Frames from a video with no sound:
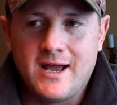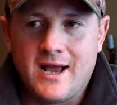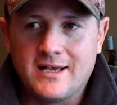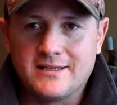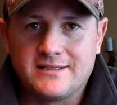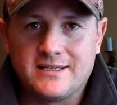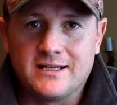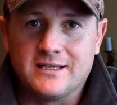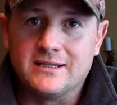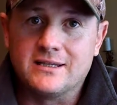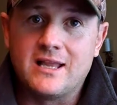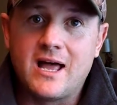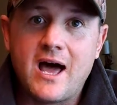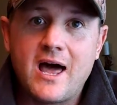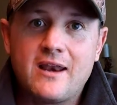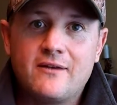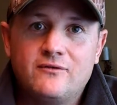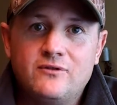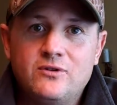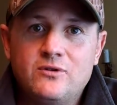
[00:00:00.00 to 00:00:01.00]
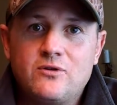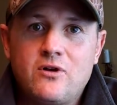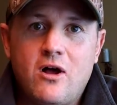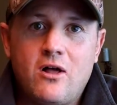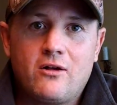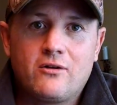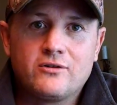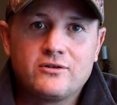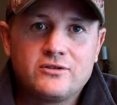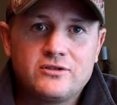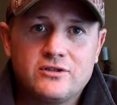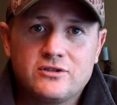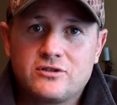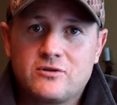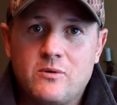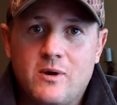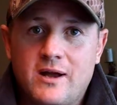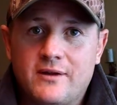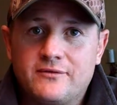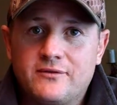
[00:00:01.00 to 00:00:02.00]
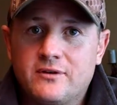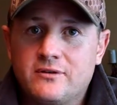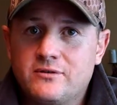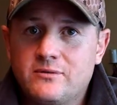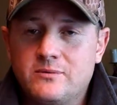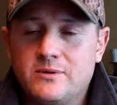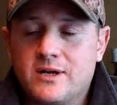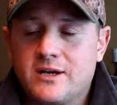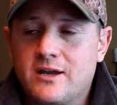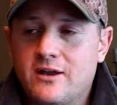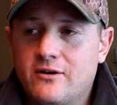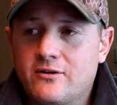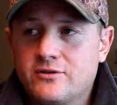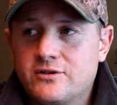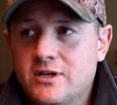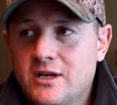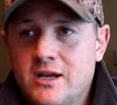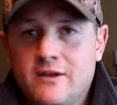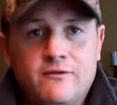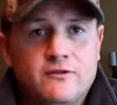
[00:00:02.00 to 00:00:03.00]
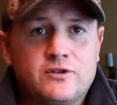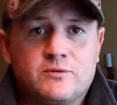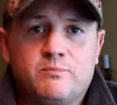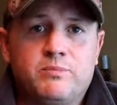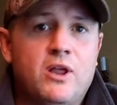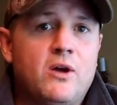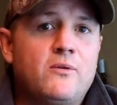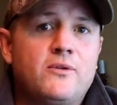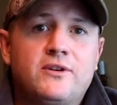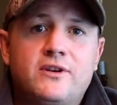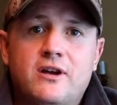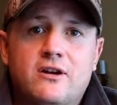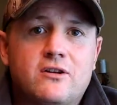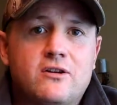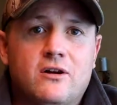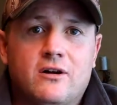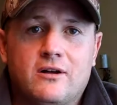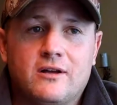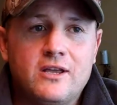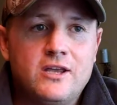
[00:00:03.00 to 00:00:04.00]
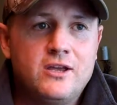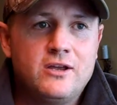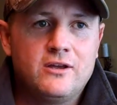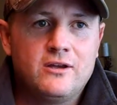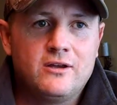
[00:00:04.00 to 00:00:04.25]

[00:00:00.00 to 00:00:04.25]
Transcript: I see a lot of new callers just go out there, new duck hunters. They're just blowing the duck call.